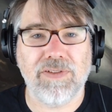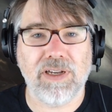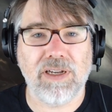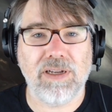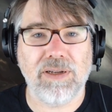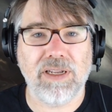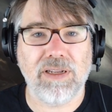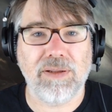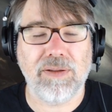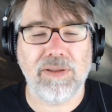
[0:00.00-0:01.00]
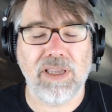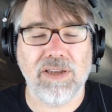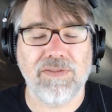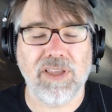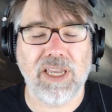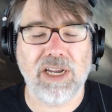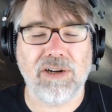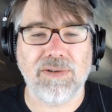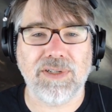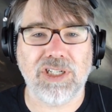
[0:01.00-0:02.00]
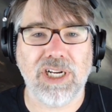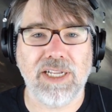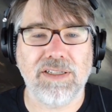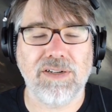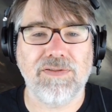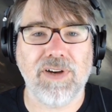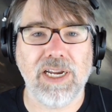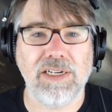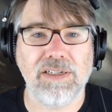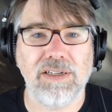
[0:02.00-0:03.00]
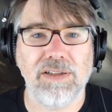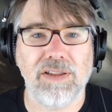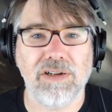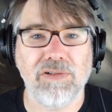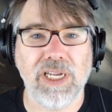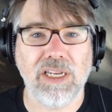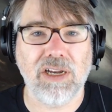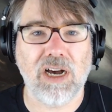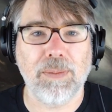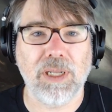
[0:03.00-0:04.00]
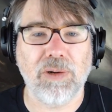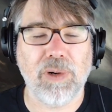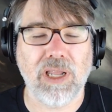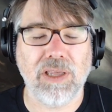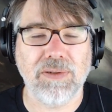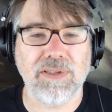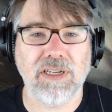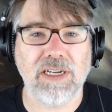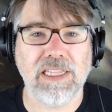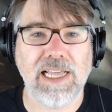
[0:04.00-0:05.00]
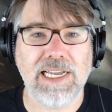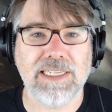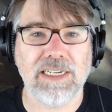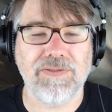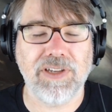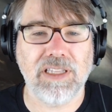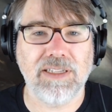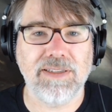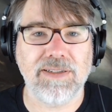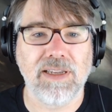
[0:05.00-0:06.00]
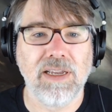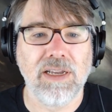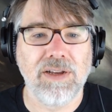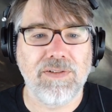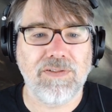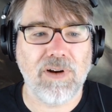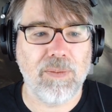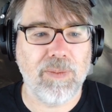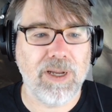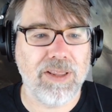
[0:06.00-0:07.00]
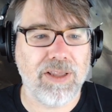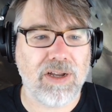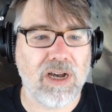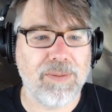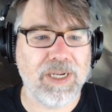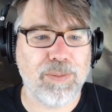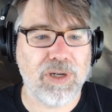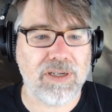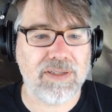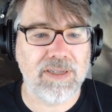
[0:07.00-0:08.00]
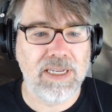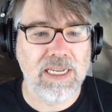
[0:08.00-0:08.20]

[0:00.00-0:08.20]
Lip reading: the heroes a chance to fight the Green Goblin, one of those classic villains from the comic books.